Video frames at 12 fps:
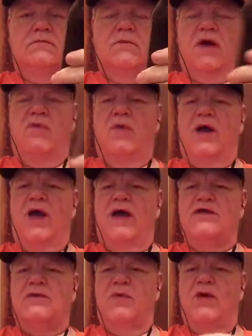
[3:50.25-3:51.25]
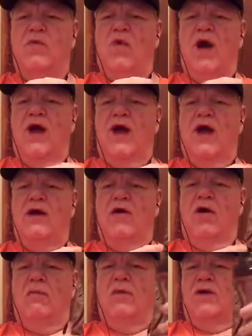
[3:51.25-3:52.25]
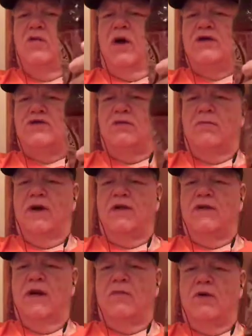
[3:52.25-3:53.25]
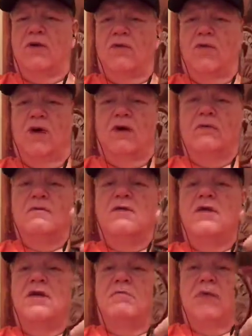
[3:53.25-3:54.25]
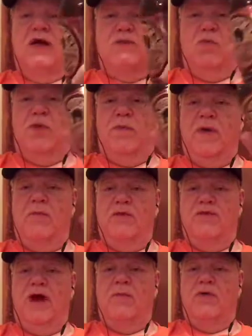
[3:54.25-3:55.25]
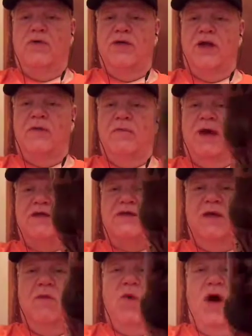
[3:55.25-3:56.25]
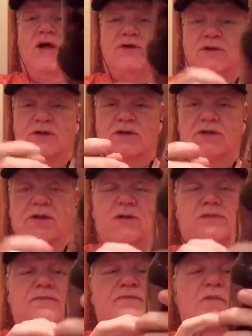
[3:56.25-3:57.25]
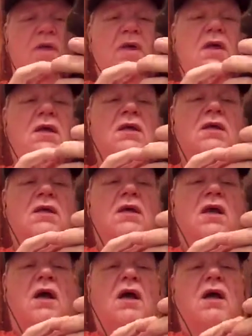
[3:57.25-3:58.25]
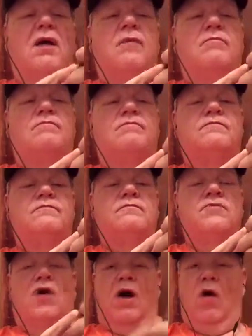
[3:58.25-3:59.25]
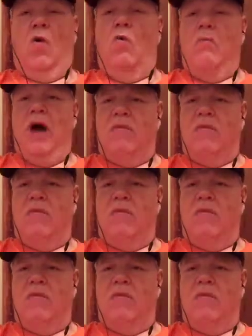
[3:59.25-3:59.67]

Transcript: Everybody asks me why I call Budweiser Bud Dummer. Well, it makes more people dumber than it makes them wiser, so hold my